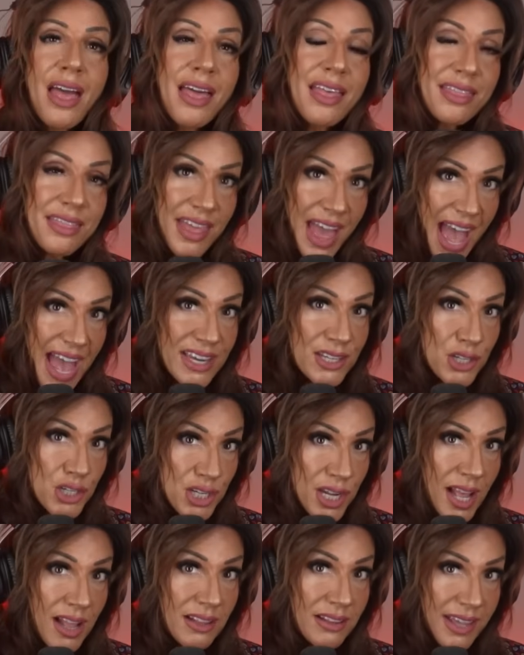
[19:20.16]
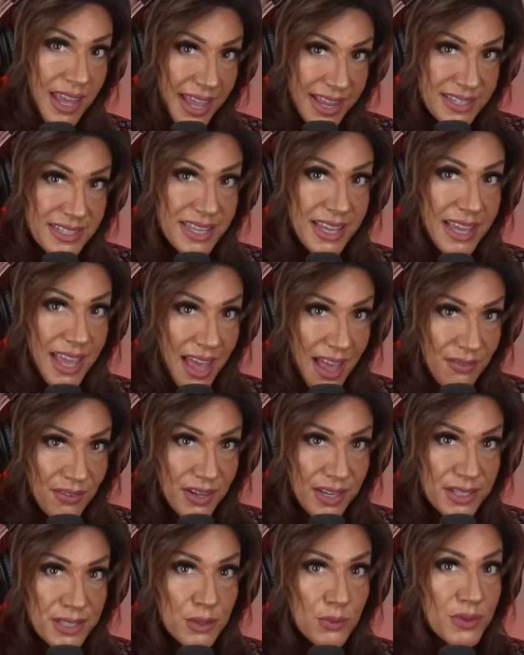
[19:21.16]
That shell casing
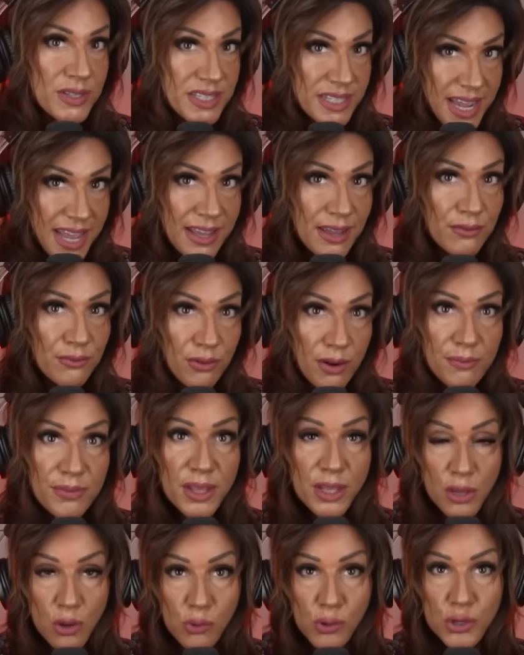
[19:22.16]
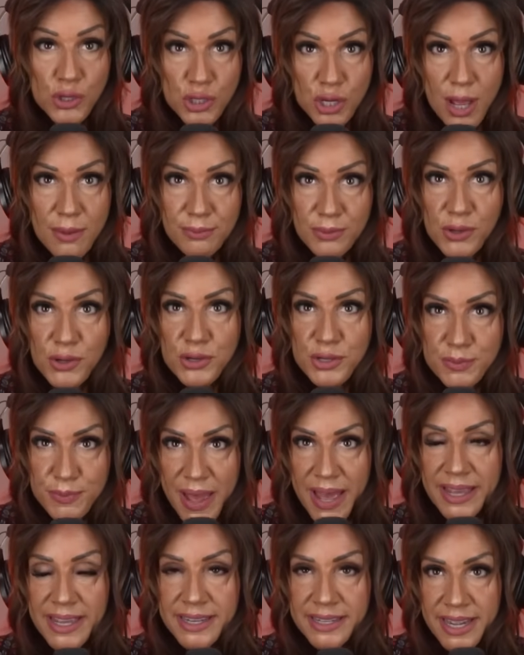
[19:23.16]
evidence was taken from the yogurt shop murders
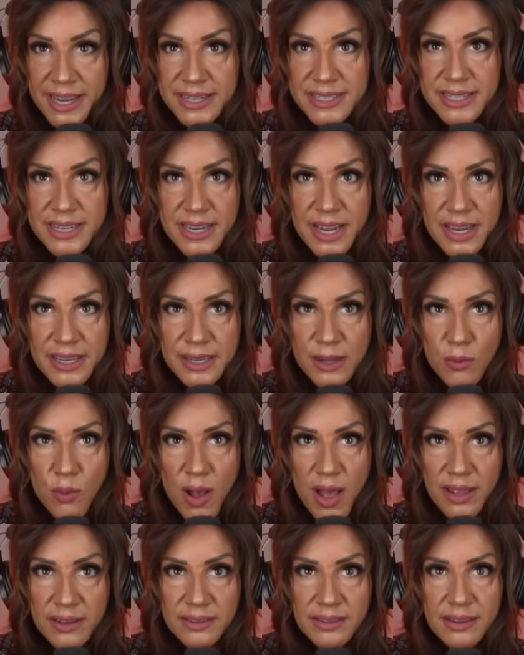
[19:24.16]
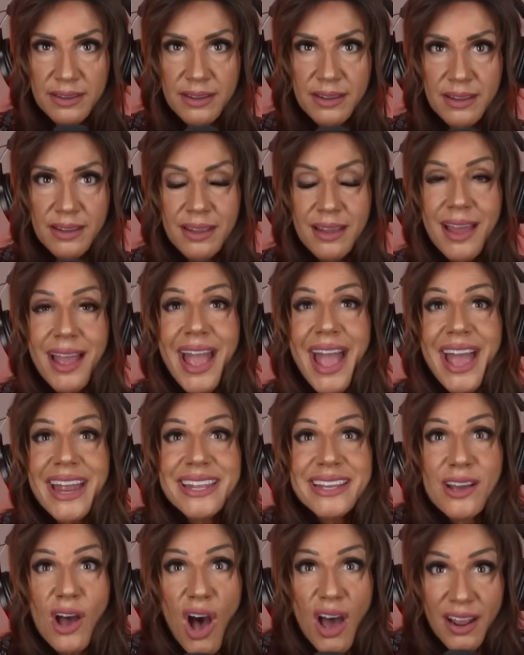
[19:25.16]
back in 1991, and
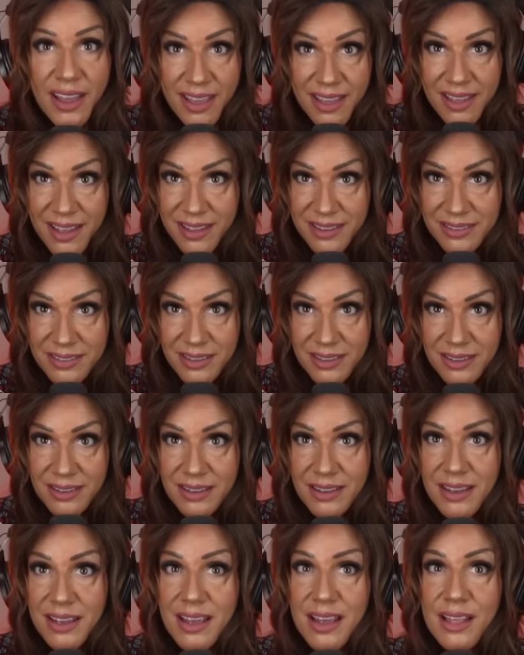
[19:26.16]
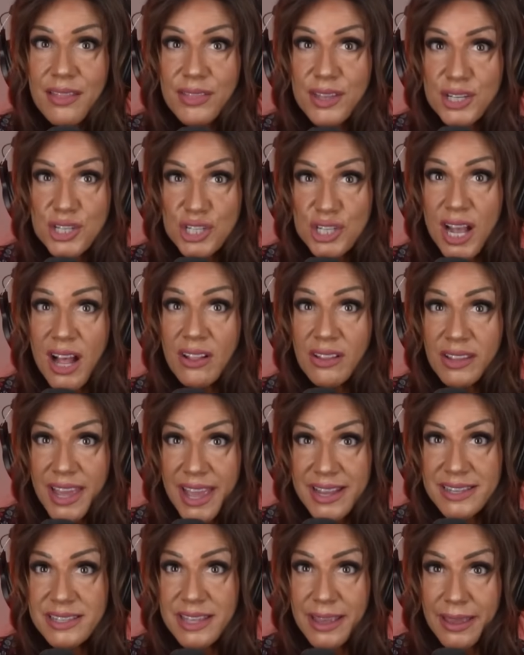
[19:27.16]
he got a hit. The shell
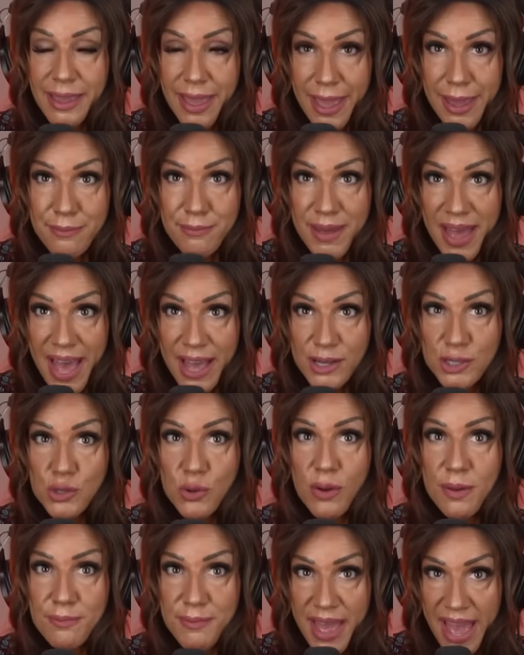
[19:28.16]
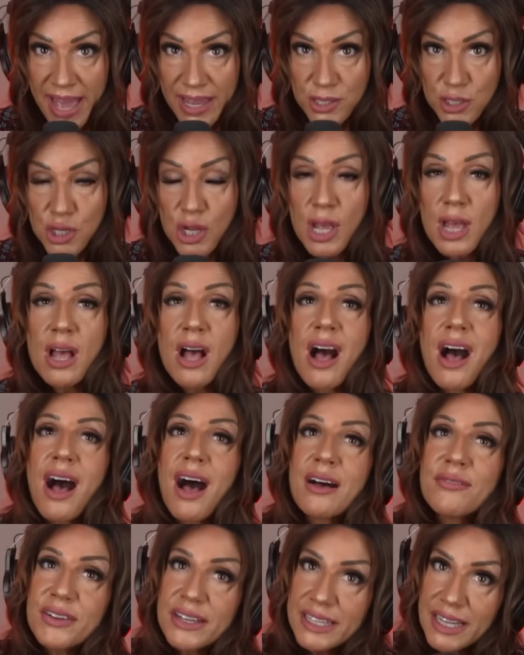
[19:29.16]
casing came back to a match
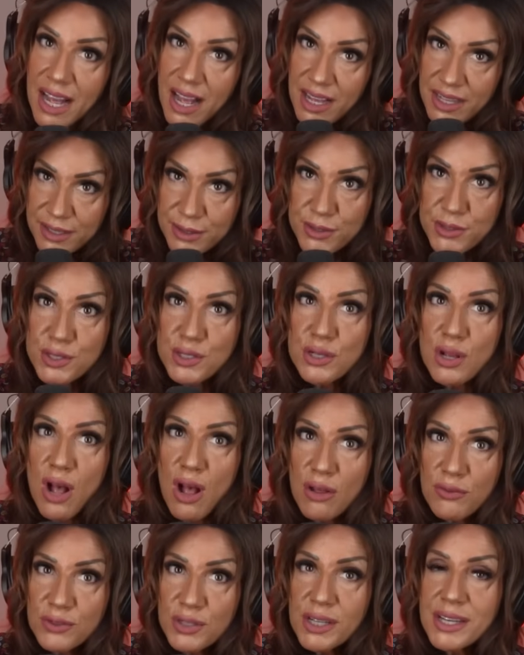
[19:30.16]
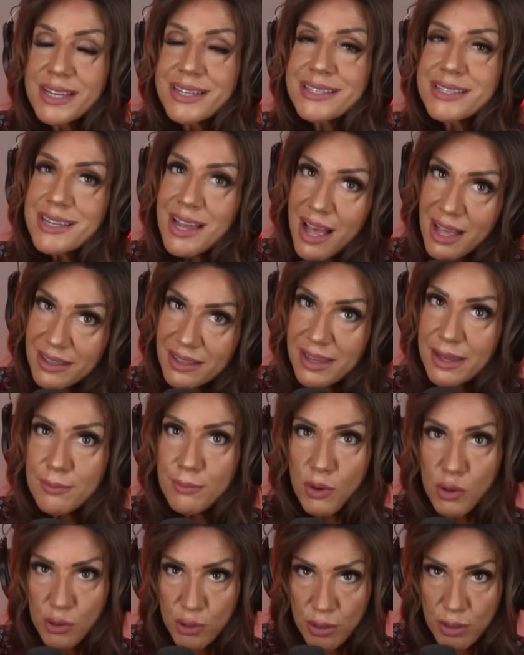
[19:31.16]
of an unsolved Kentucky
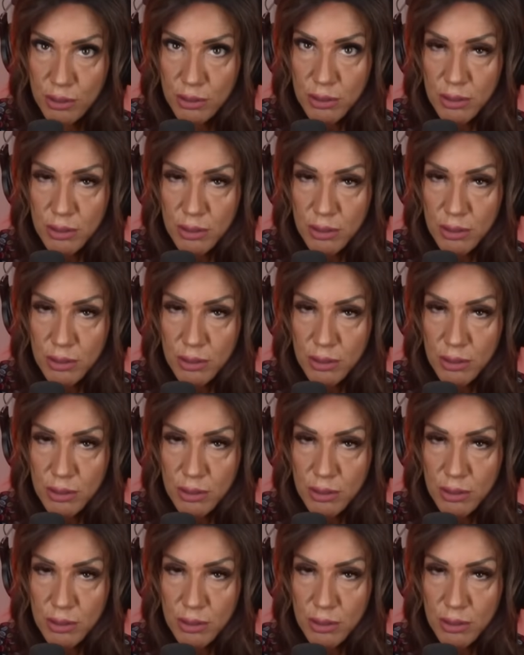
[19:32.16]
murder.